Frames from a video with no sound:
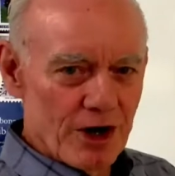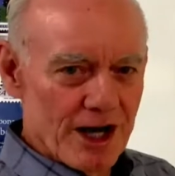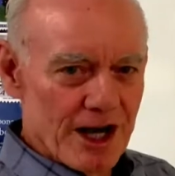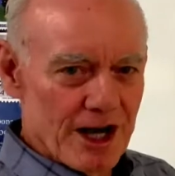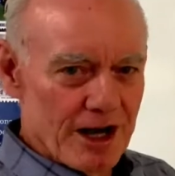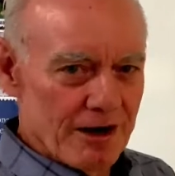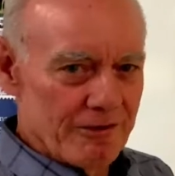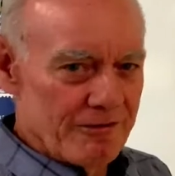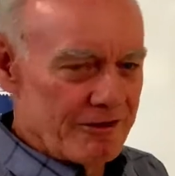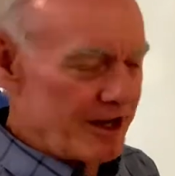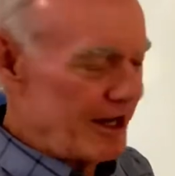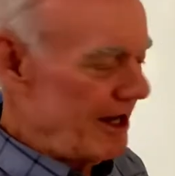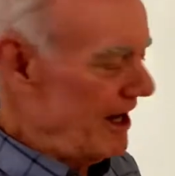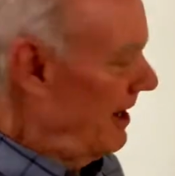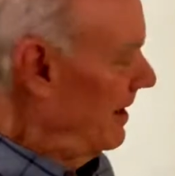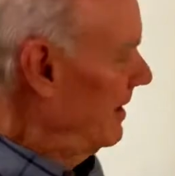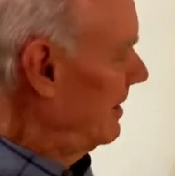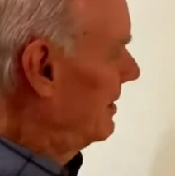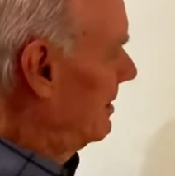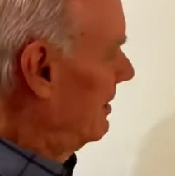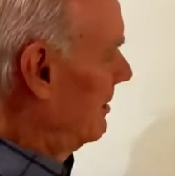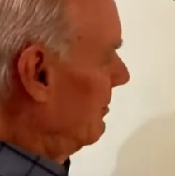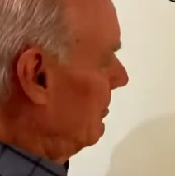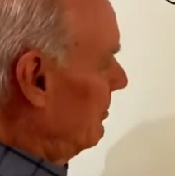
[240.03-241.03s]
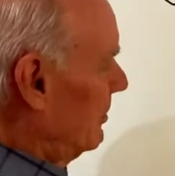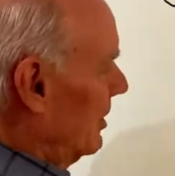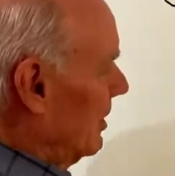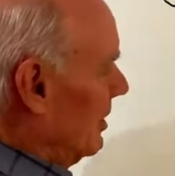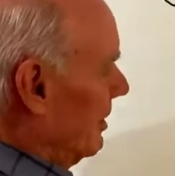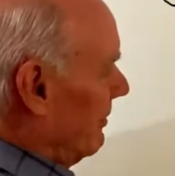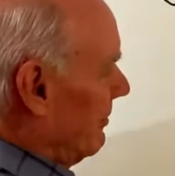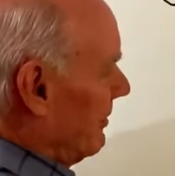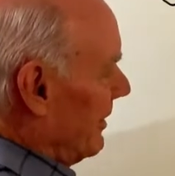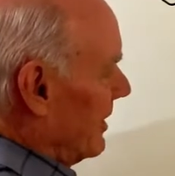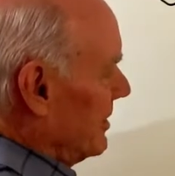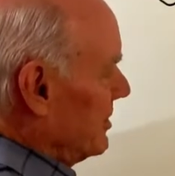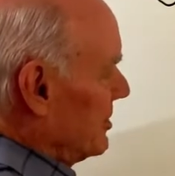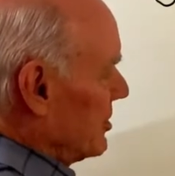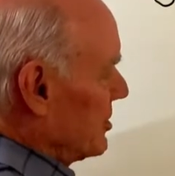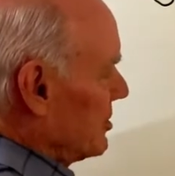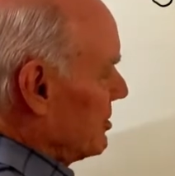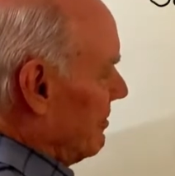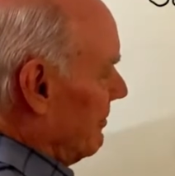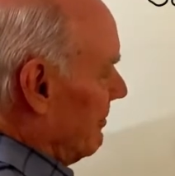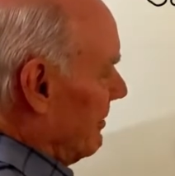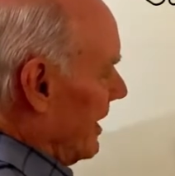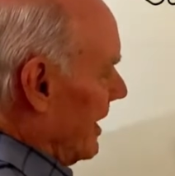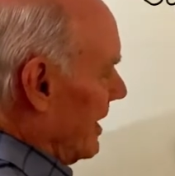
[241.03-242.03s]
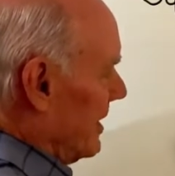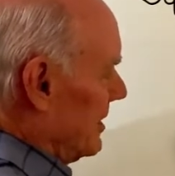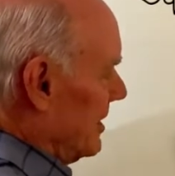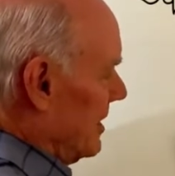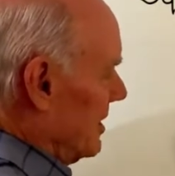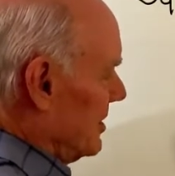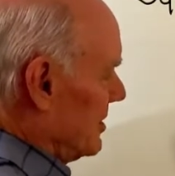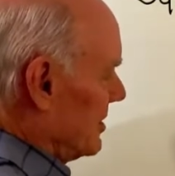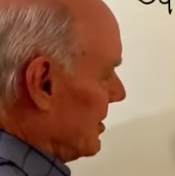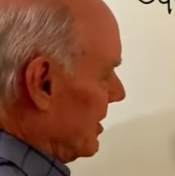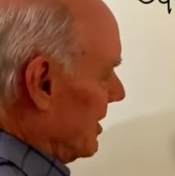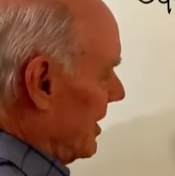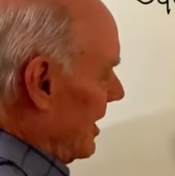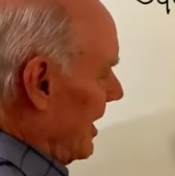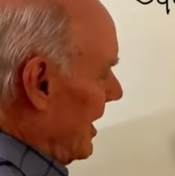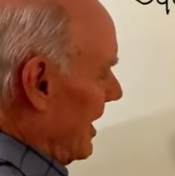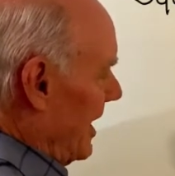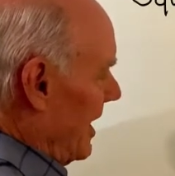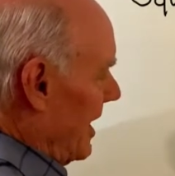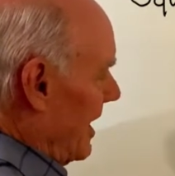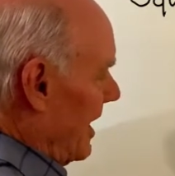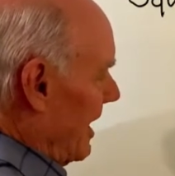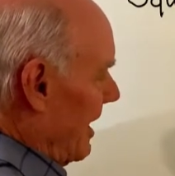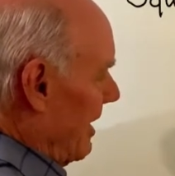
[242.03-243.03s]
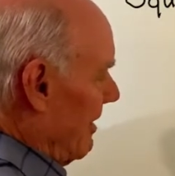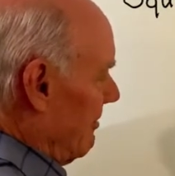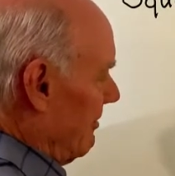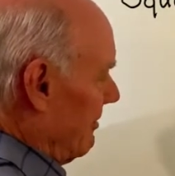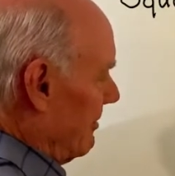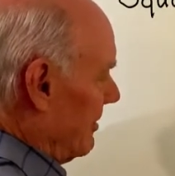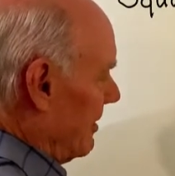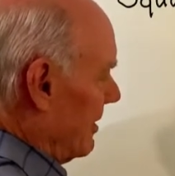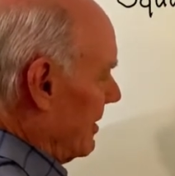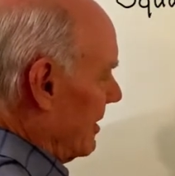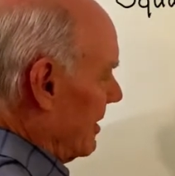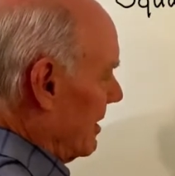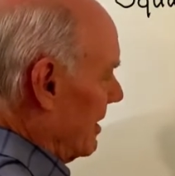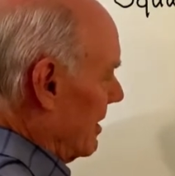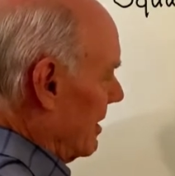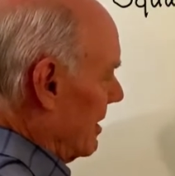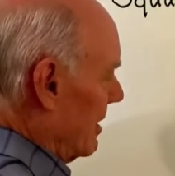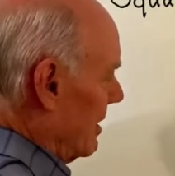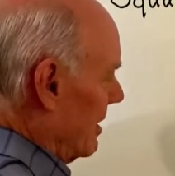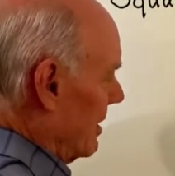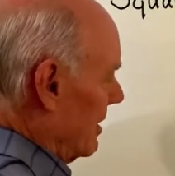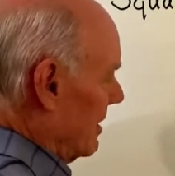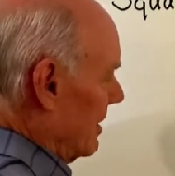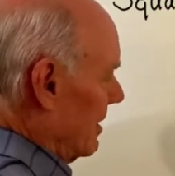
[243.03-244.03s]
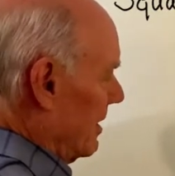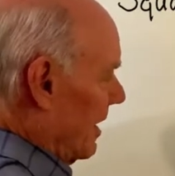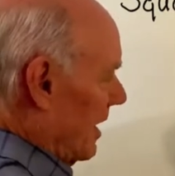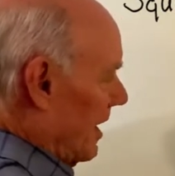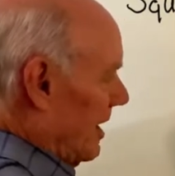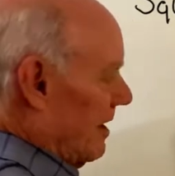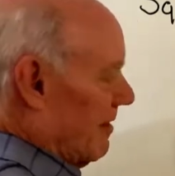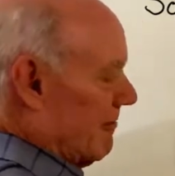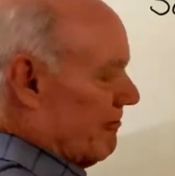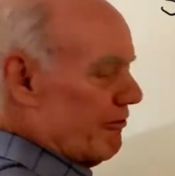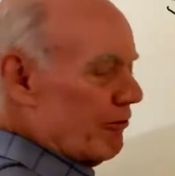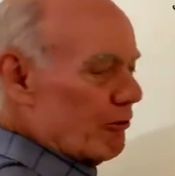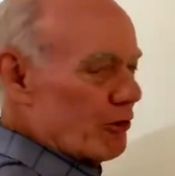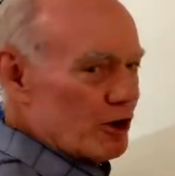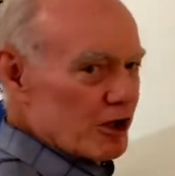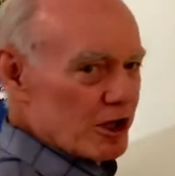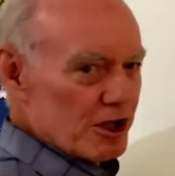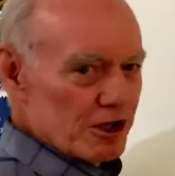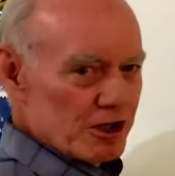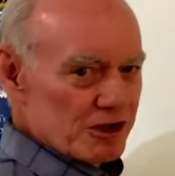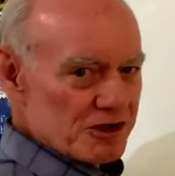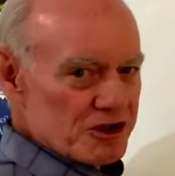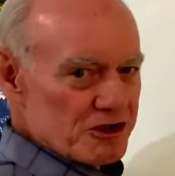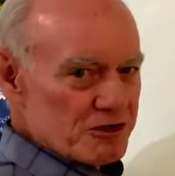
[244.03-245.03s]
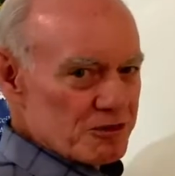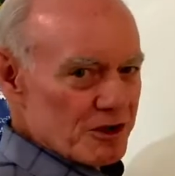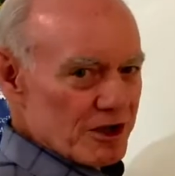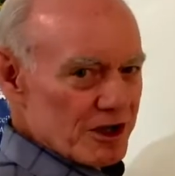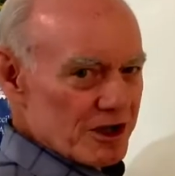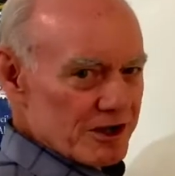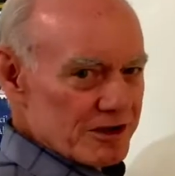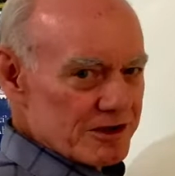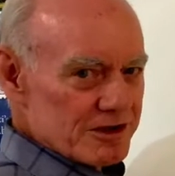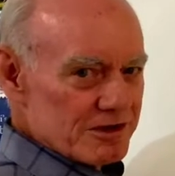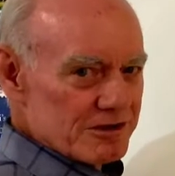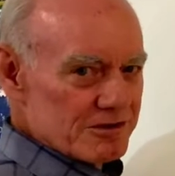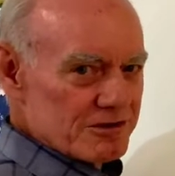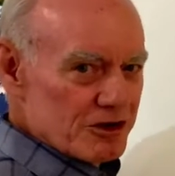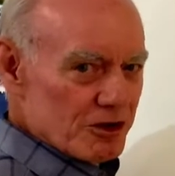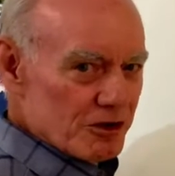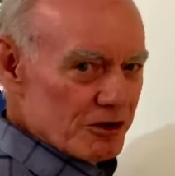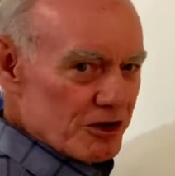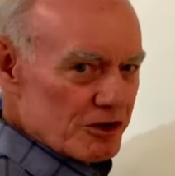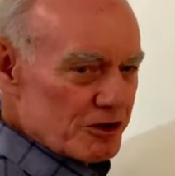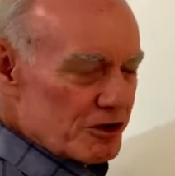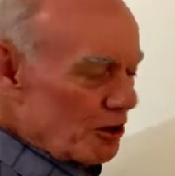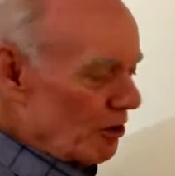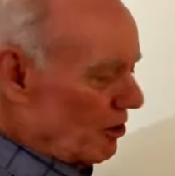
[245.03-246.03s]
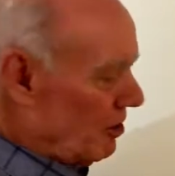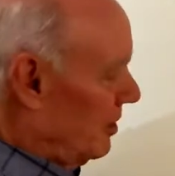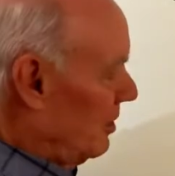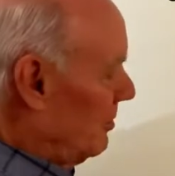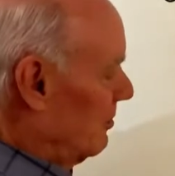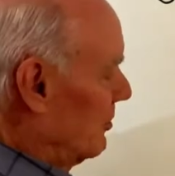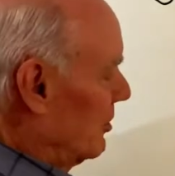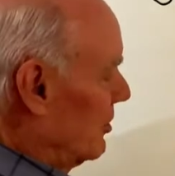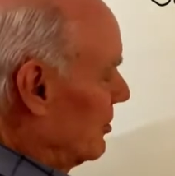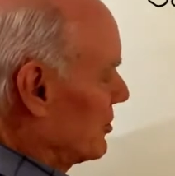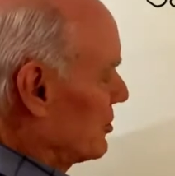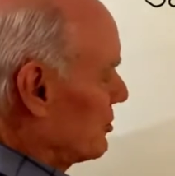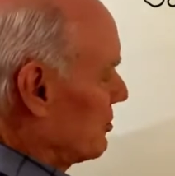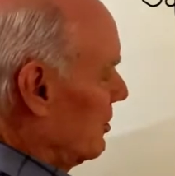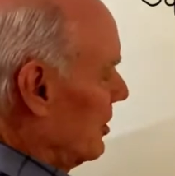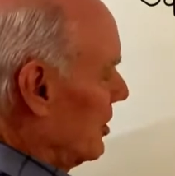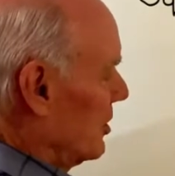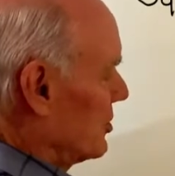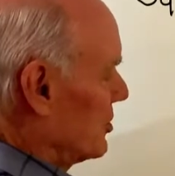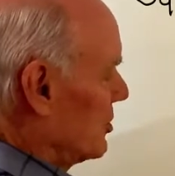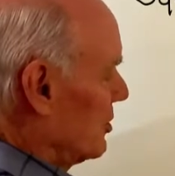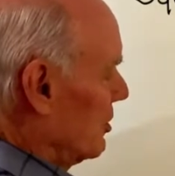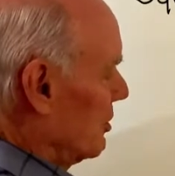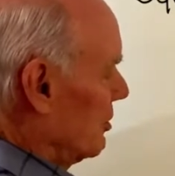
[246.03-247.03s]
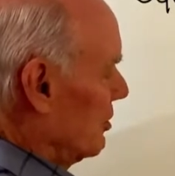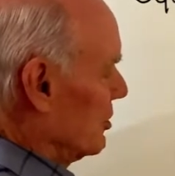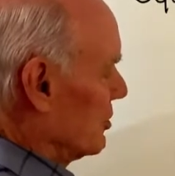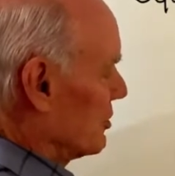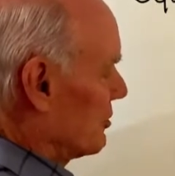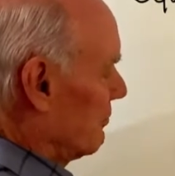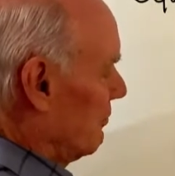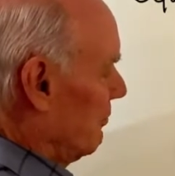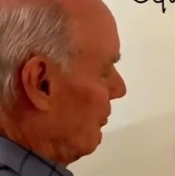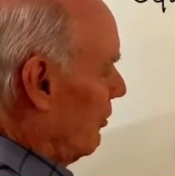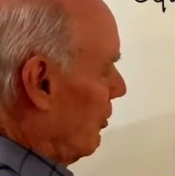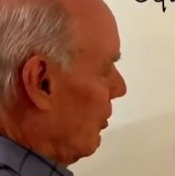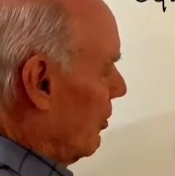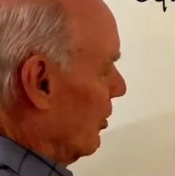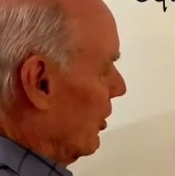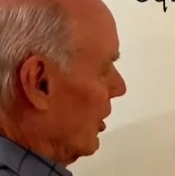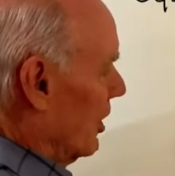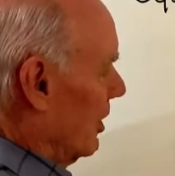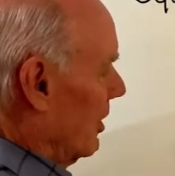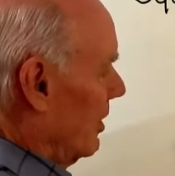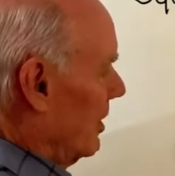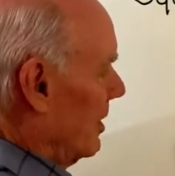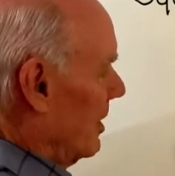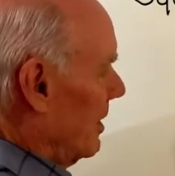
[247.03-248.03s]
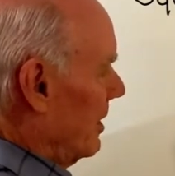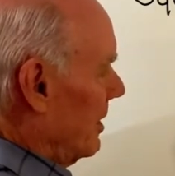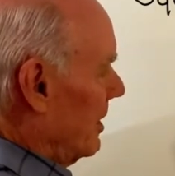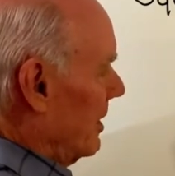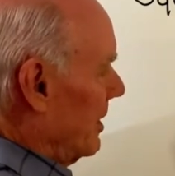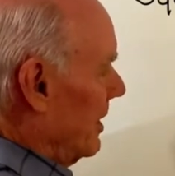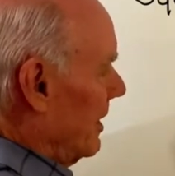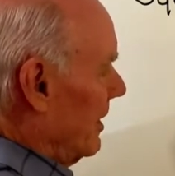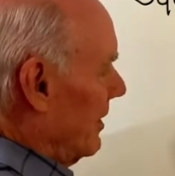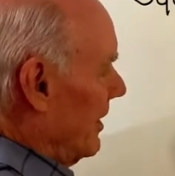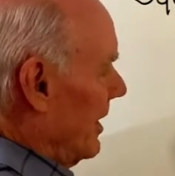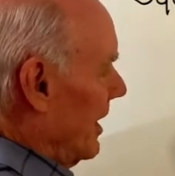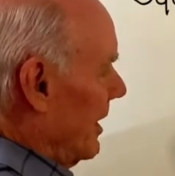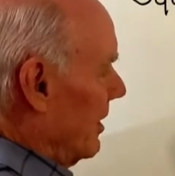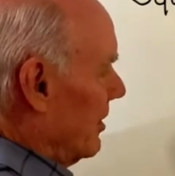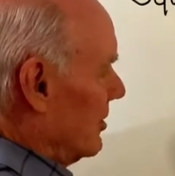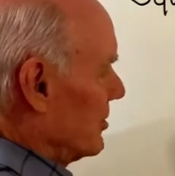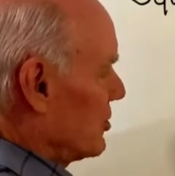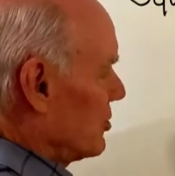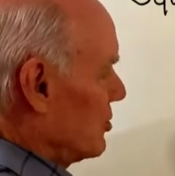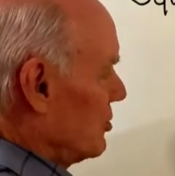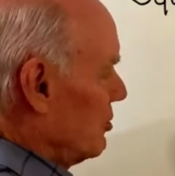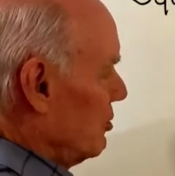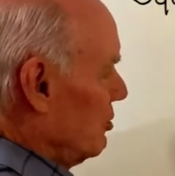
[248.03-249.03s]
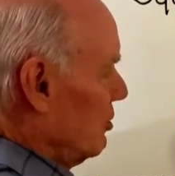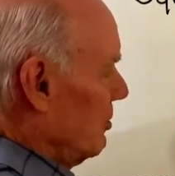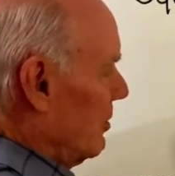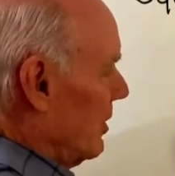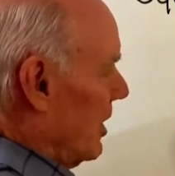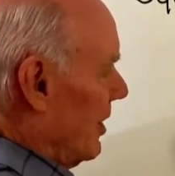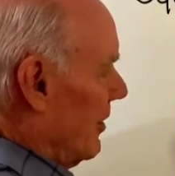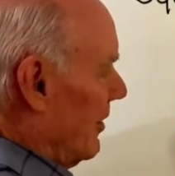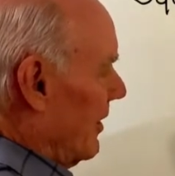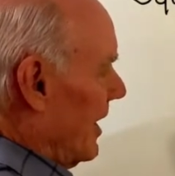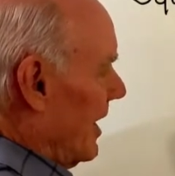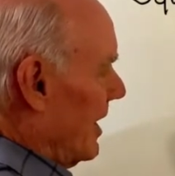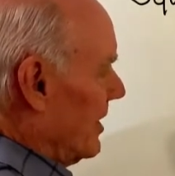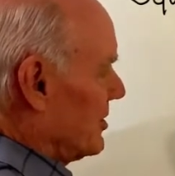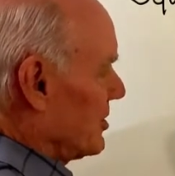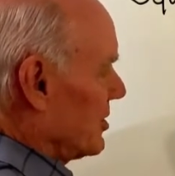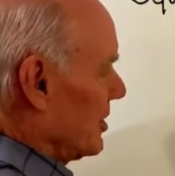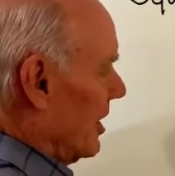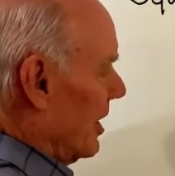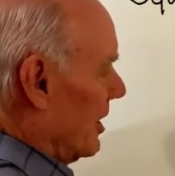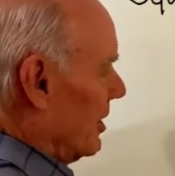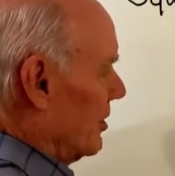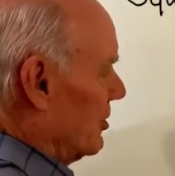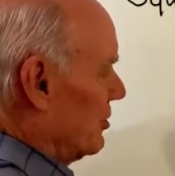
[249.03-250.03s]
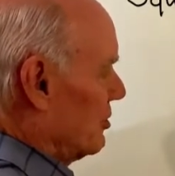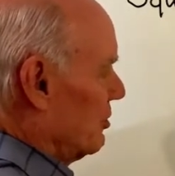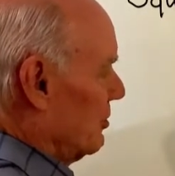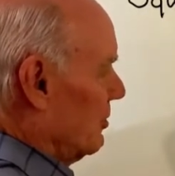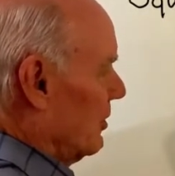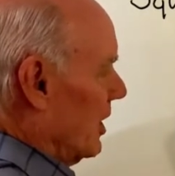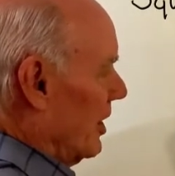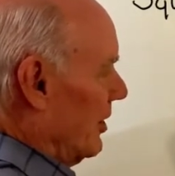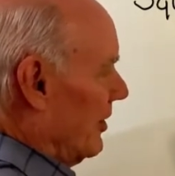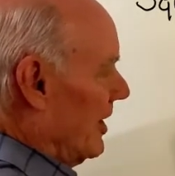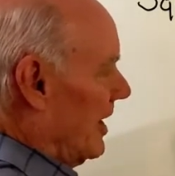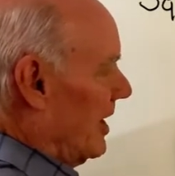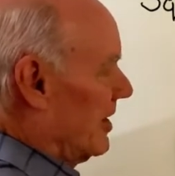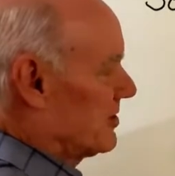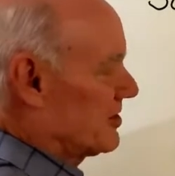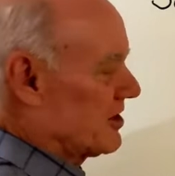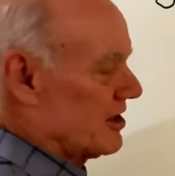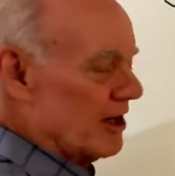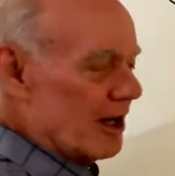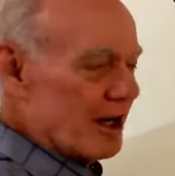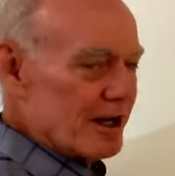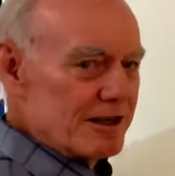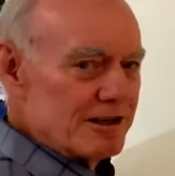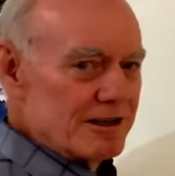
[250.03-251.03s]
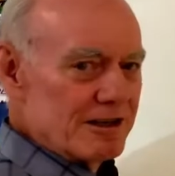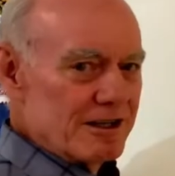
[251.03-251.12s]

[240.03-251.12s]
out of that? Well, if I just divide these in half, I have four little squares. So the total number of squares there is four, and there's two on that side and two on that side.